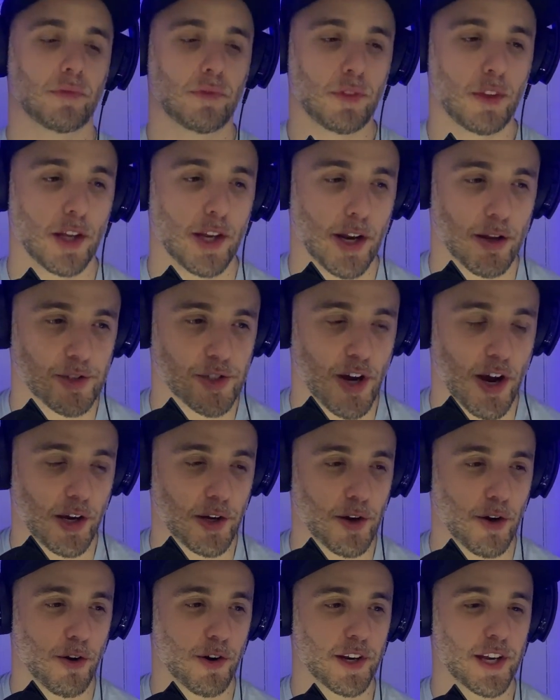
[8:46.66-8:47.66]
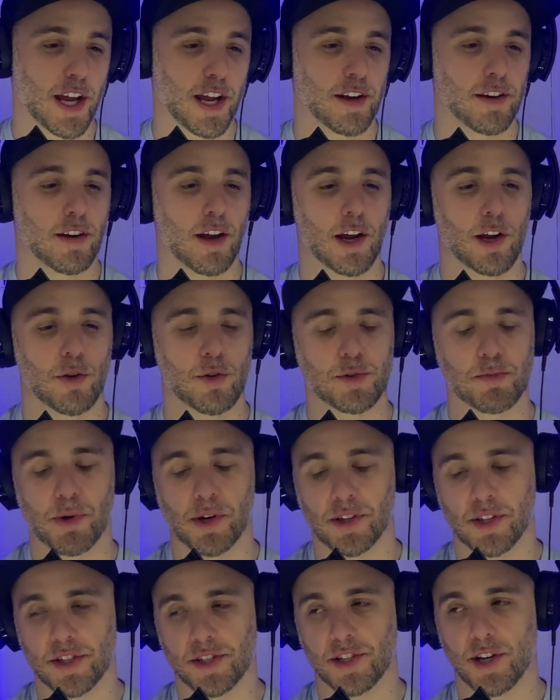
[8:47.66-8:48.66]
And I was talking to her again. I always
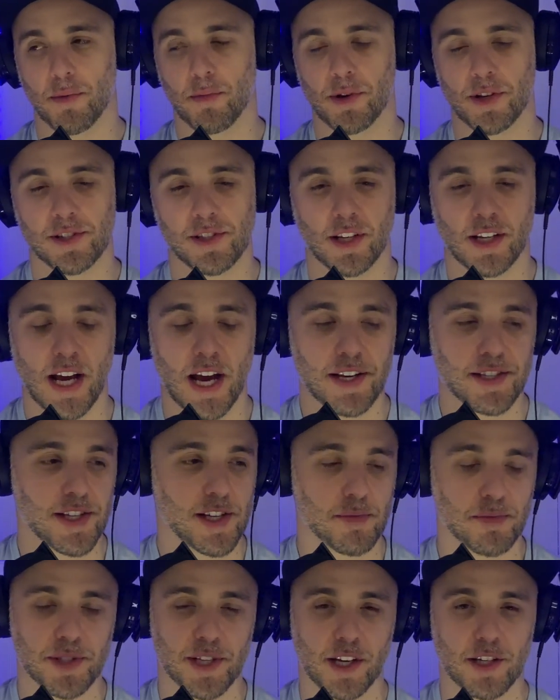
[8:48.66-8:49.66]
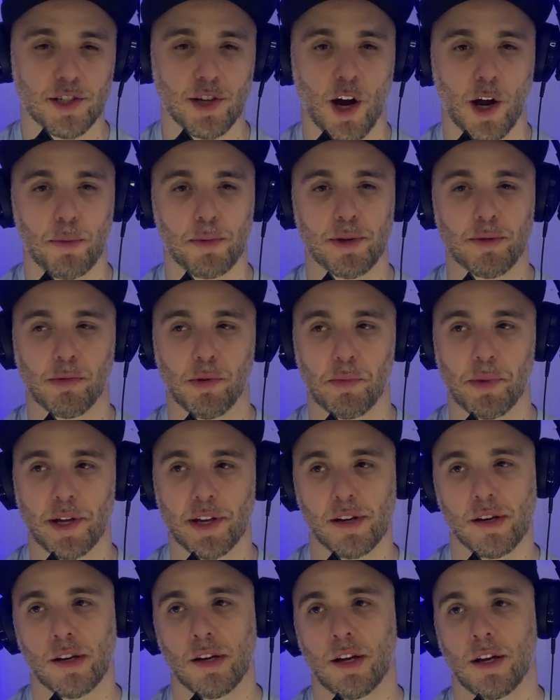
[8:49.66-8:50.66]
bring this up, but it's the goddamn TikTok people,
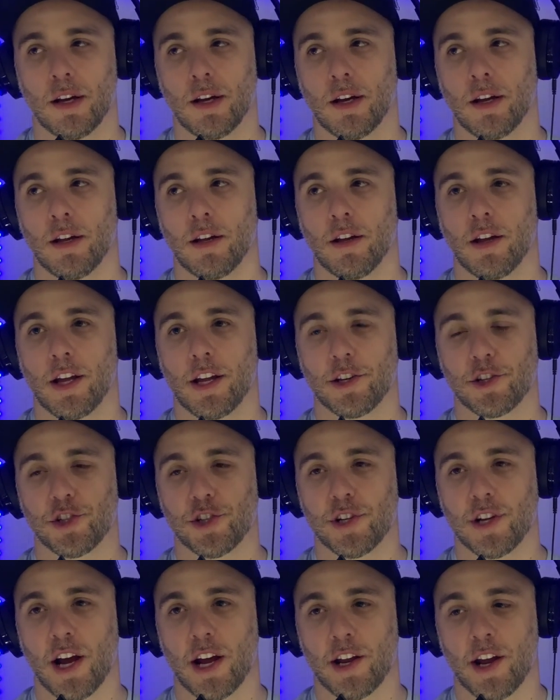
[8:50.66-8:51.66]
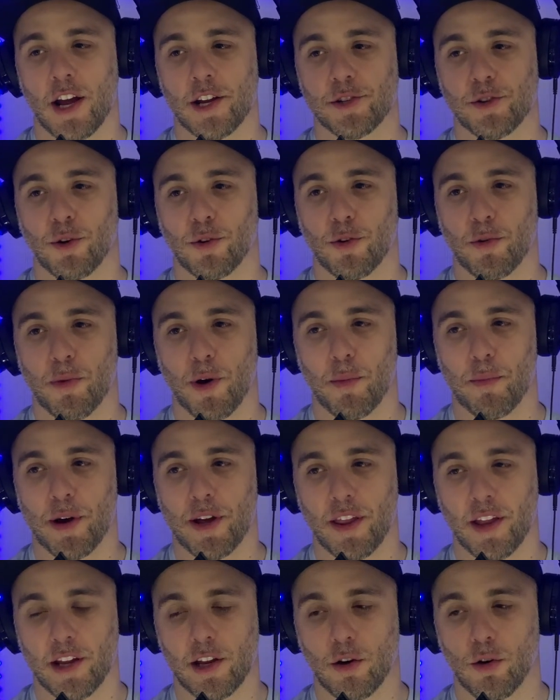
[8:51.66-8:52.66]
man. And I told her about
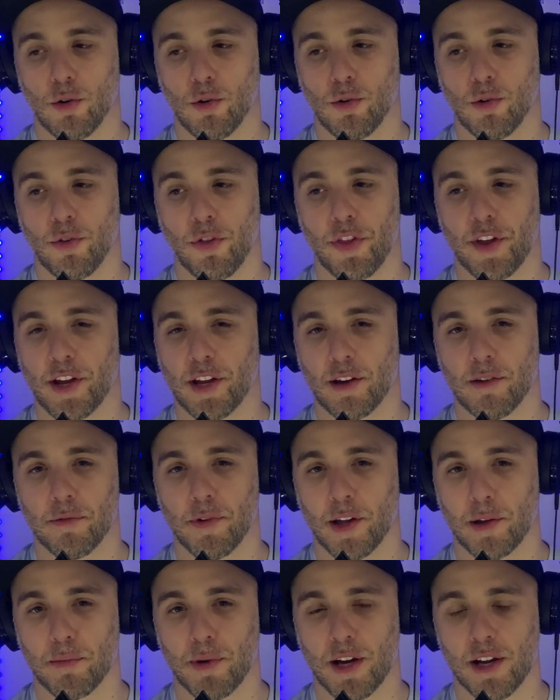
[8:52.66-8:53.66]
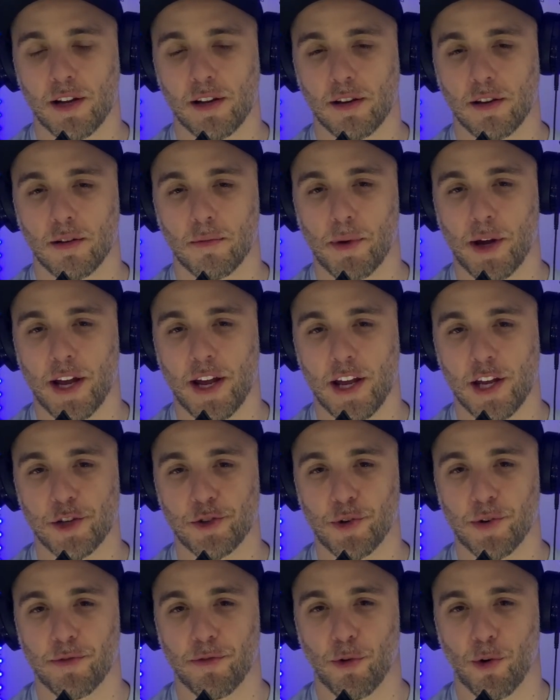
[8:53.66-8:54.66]
my like whole thing of like my
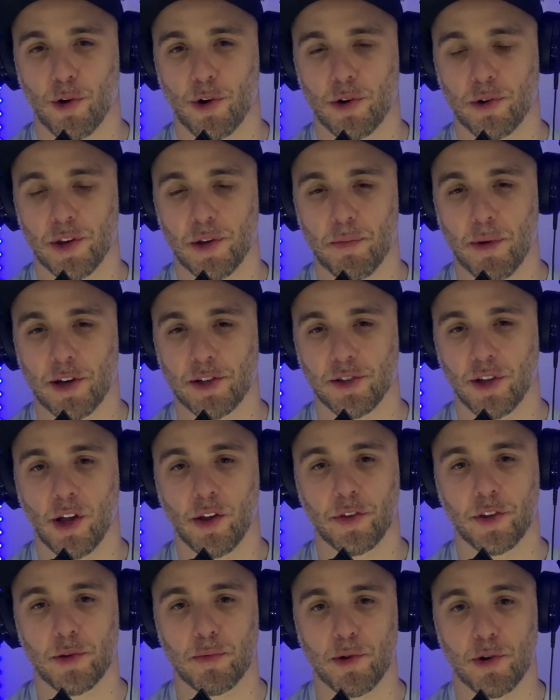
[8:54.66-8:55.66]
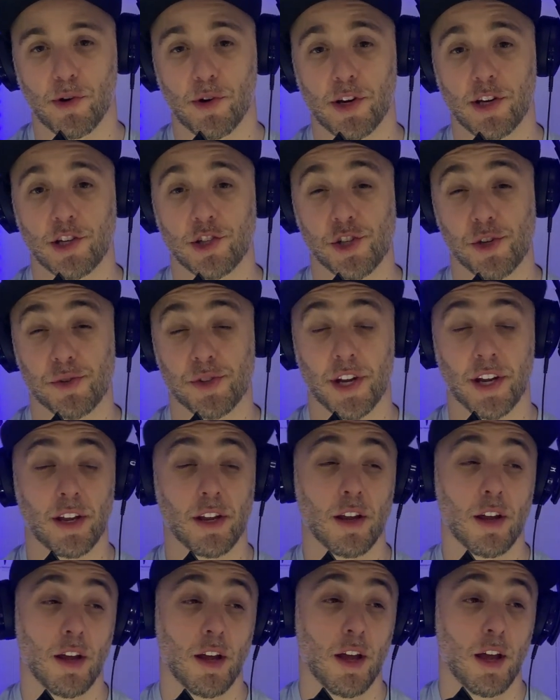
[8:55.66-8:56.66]
hatred for it in the mental health community. She was
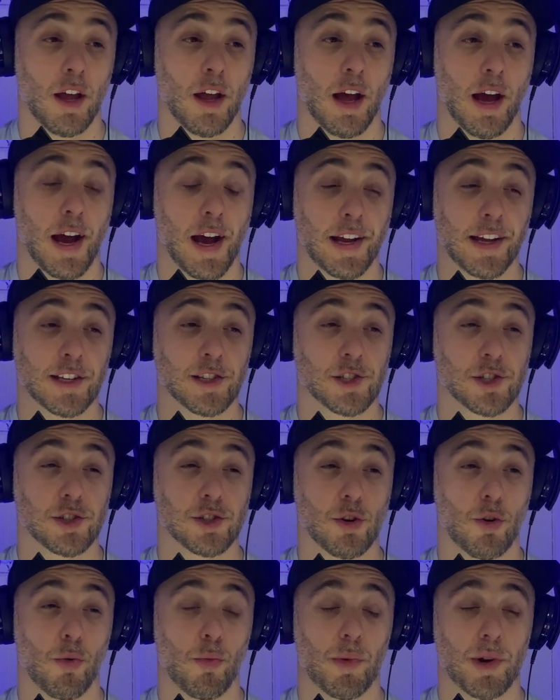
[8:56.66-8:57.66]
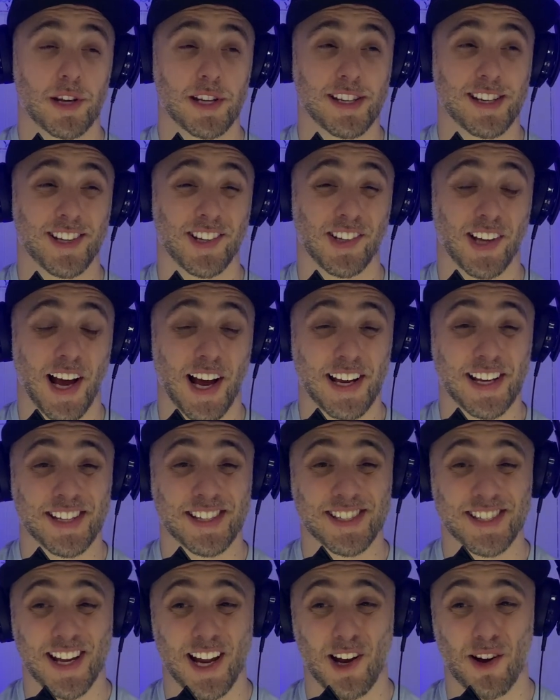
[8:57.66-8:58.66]
like, I get so many
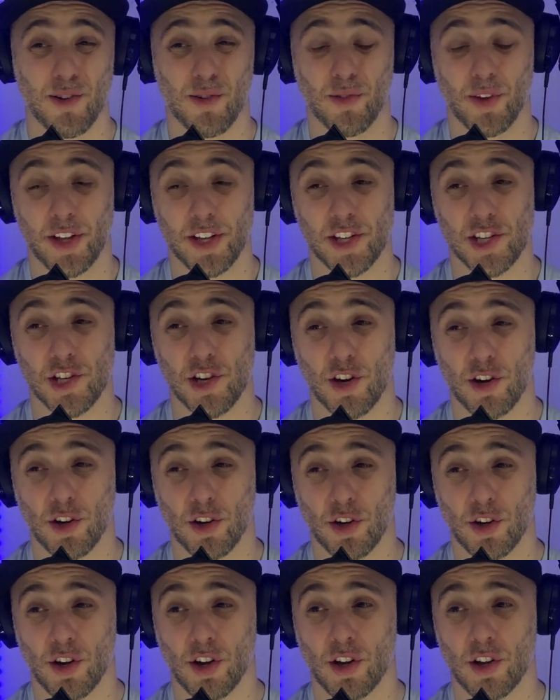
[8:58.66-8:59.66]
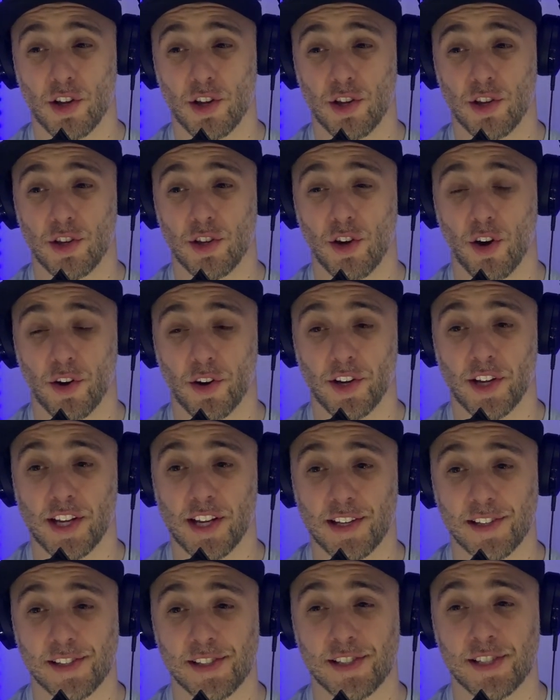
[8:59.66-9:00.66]
clients now, like young
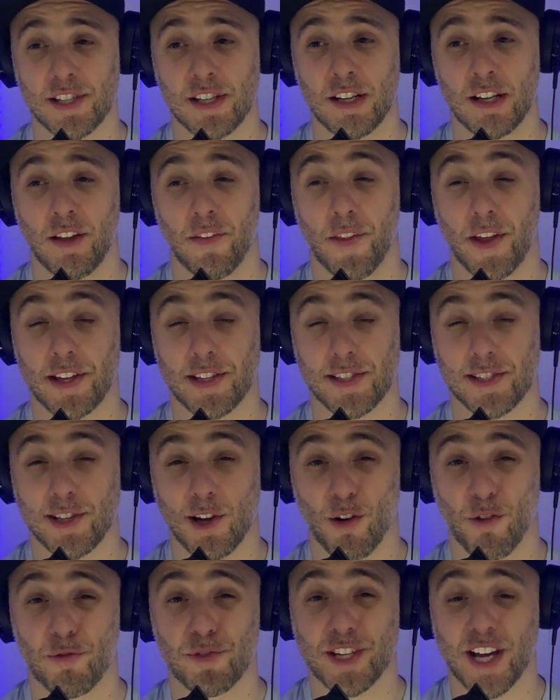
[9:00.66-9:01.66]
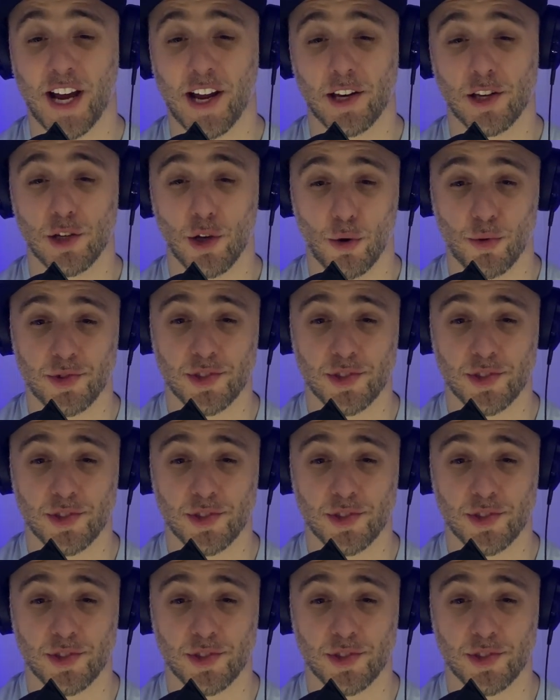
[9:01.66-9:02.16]
kids that self-diagnose